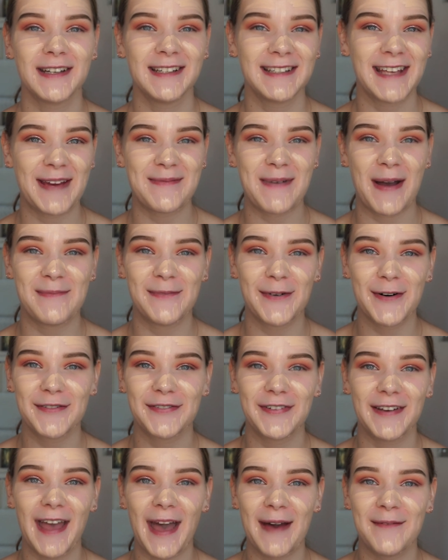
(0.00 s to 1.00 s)
going to take my
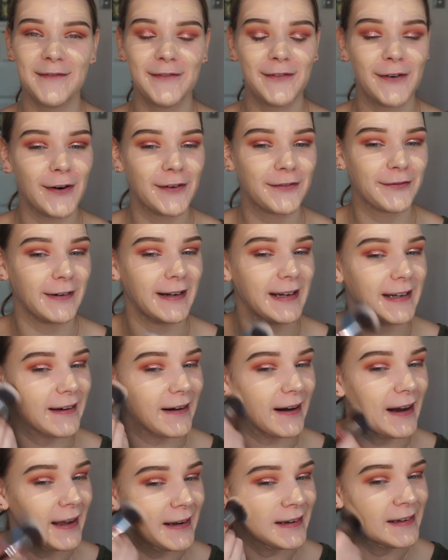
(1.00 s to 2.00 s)
Morphe
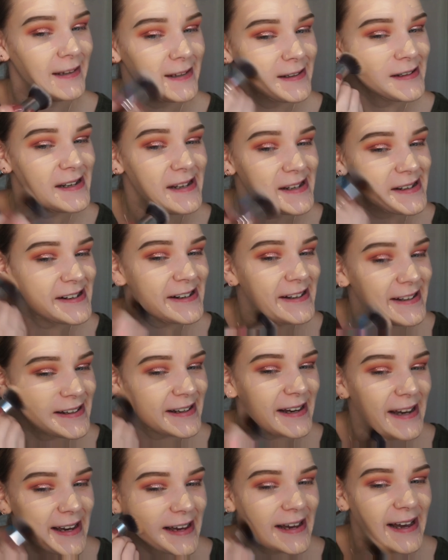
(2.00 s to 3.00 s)
M439
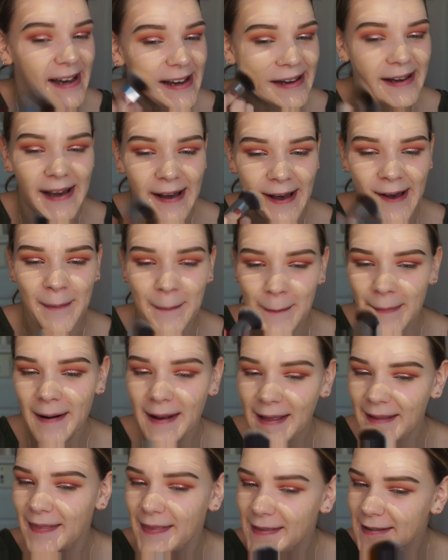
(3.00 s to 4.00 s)
and
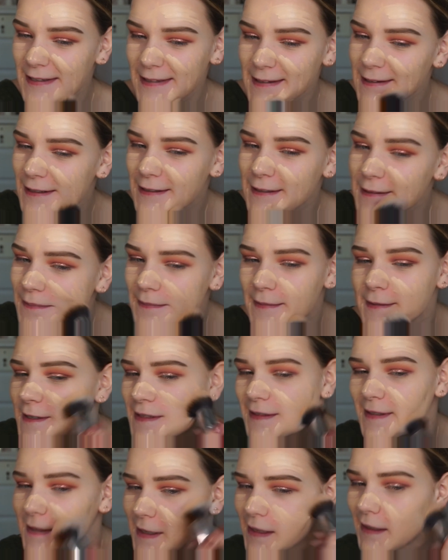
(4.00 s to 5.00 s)
blend this into my
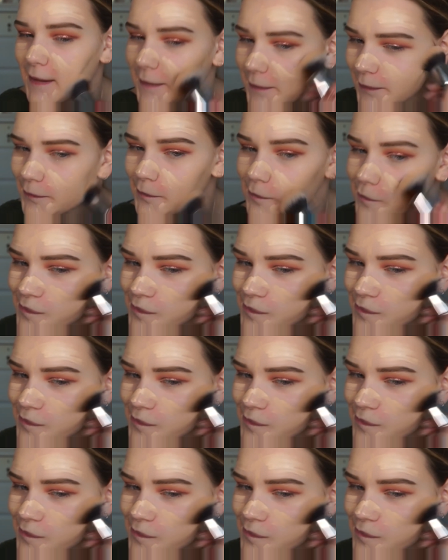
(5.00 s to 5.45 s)
skin.